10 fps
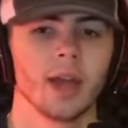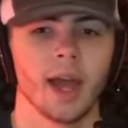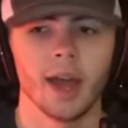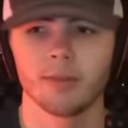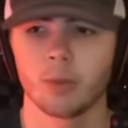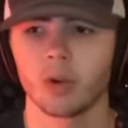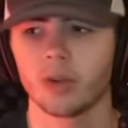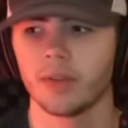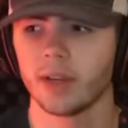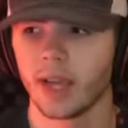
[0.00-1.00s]
have more
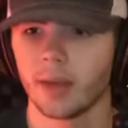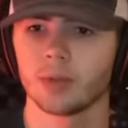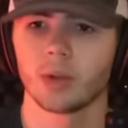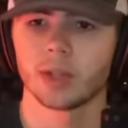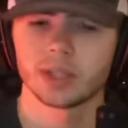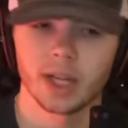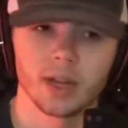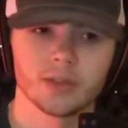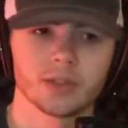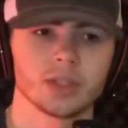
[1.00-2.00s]
of a name to
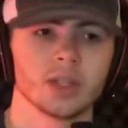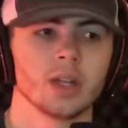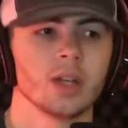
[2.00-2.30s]
ourselves,